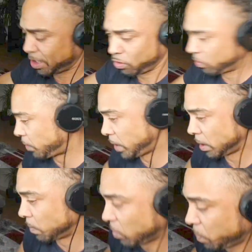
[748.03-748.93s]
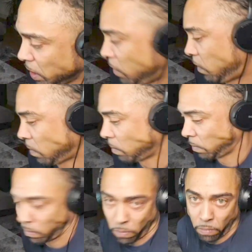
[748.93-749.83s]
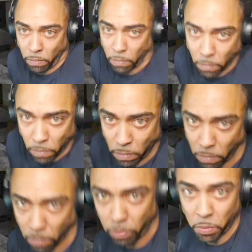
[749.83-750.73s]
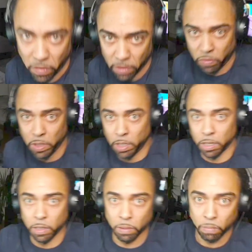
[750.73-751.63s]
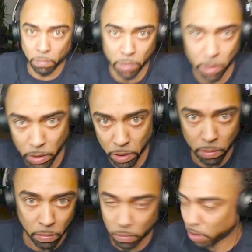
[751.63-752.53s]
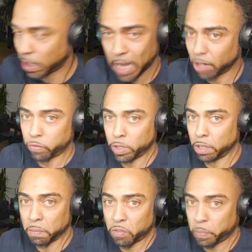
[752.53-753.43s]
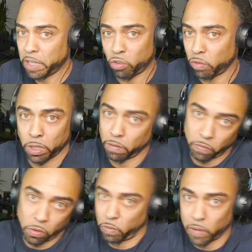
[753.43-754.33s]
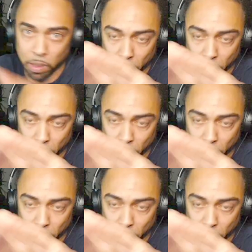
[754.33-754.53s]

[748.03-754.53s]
no freedom of speech. Put me 6 feet under. Okay. You ain't got no freedom of speech if you're involved in